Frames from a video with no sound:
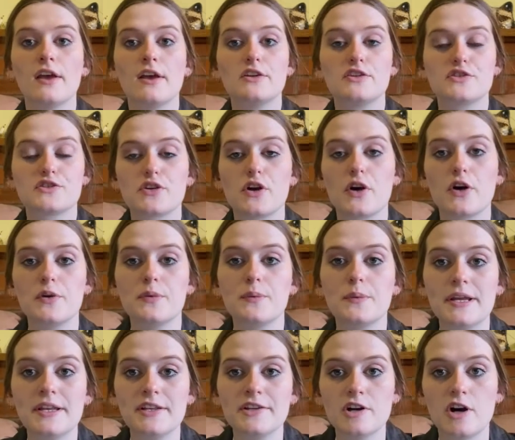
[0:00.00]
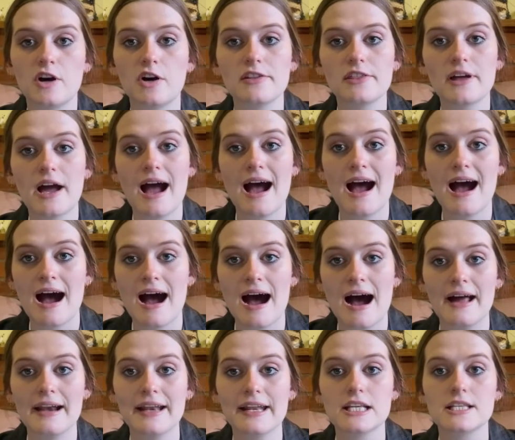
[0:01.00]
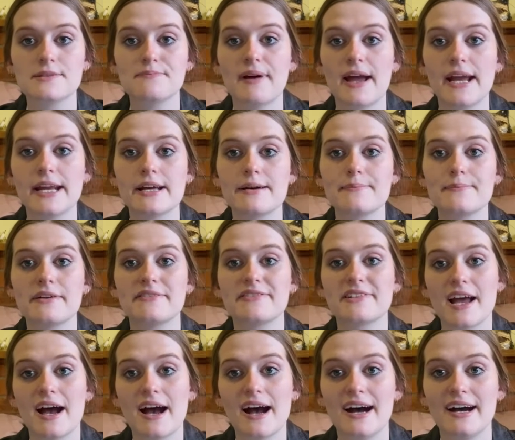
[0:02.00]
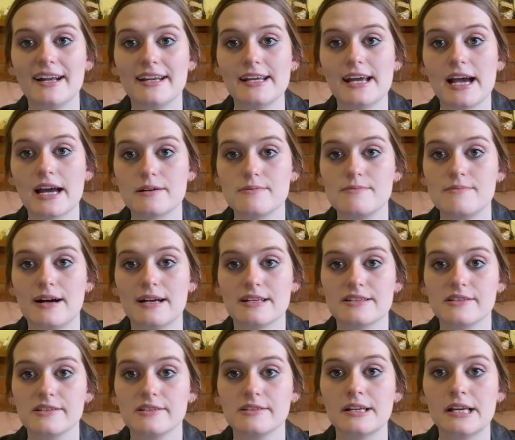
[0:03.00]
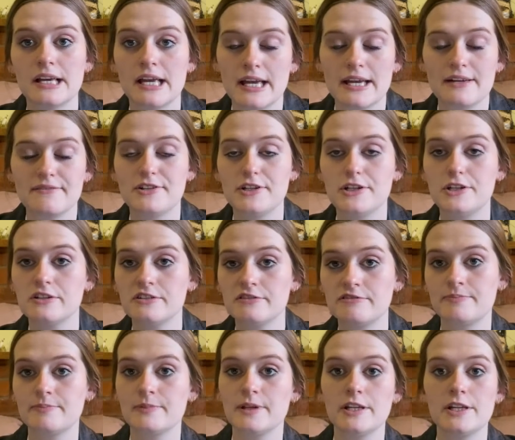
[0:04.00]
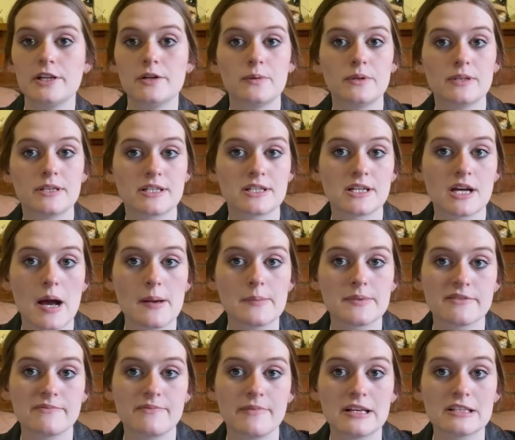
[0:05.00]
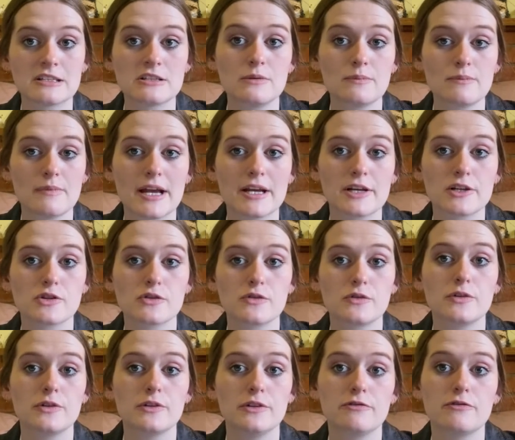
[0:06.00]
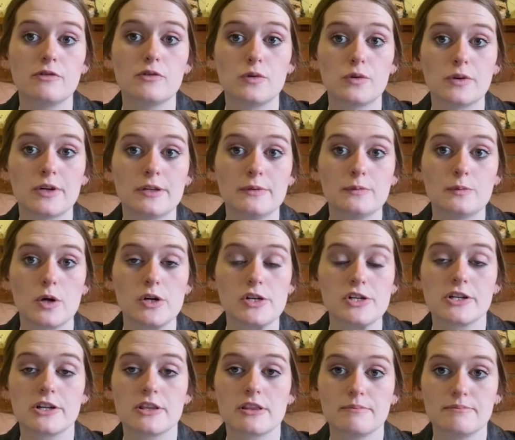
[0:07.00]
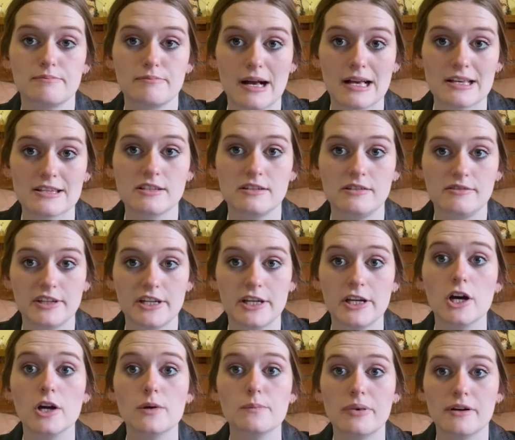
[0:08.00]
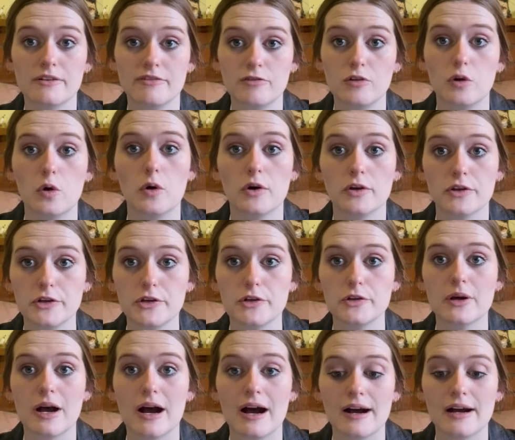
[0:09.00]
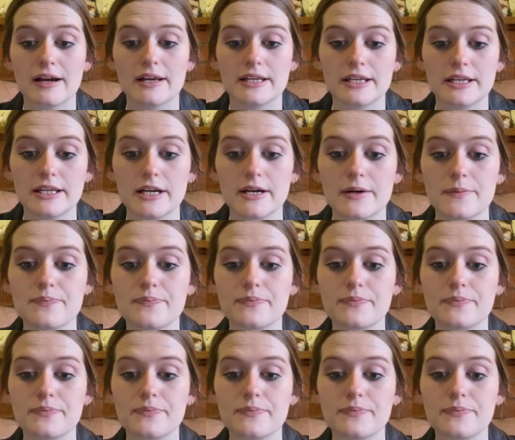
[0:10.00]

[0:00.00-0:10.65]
So we know the heart is made up of cardiac muscle. If you're not familiar with the types of muscle, make sure you've already watched the muscle video before you are here.